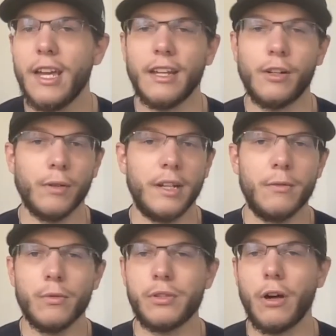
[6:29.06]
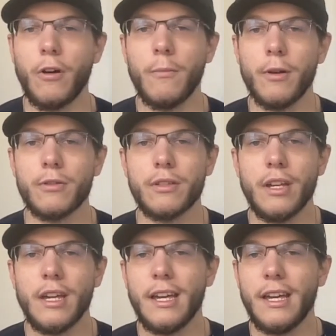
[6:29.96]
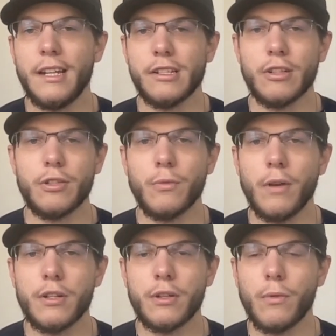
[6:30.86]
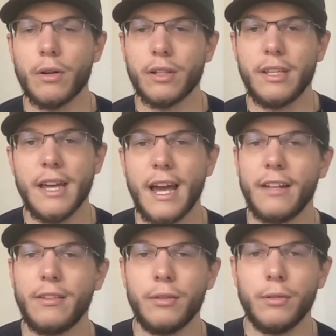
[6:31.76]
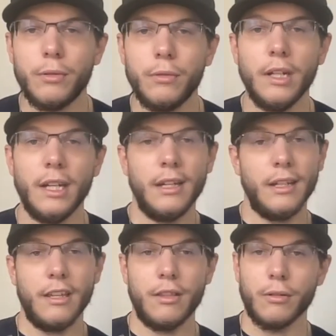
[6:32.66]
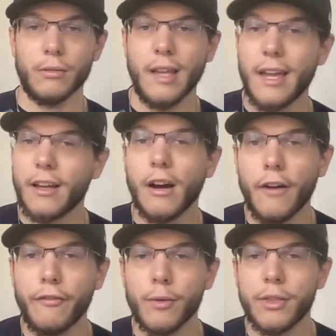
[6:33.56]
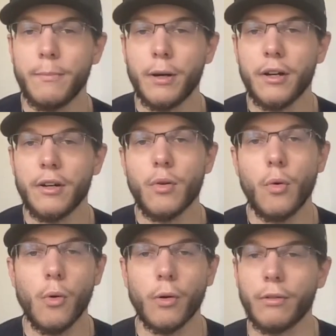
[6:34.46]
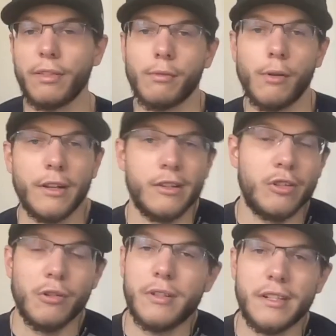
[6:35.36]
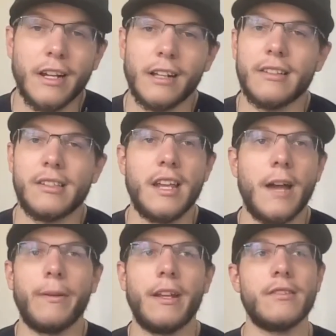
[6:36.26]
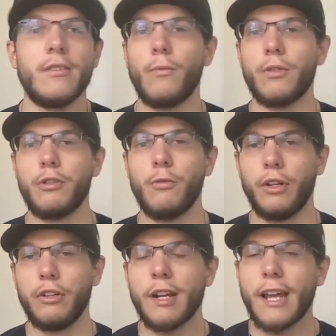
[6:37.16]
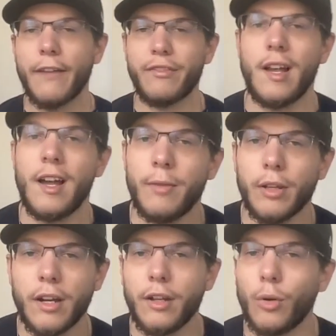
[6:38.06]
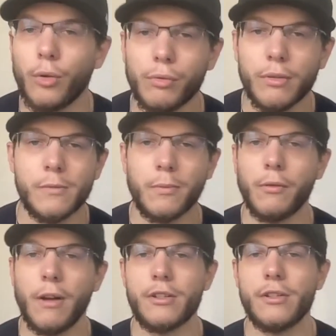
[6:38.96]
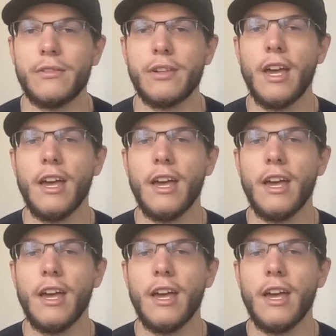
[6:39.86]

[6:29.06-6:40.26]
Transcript: Greene was almost in a situation where he had to either take off with the ball or throw it as soon as he got the snap. And that's not what you want. You got to have time to kind of go through these progressions.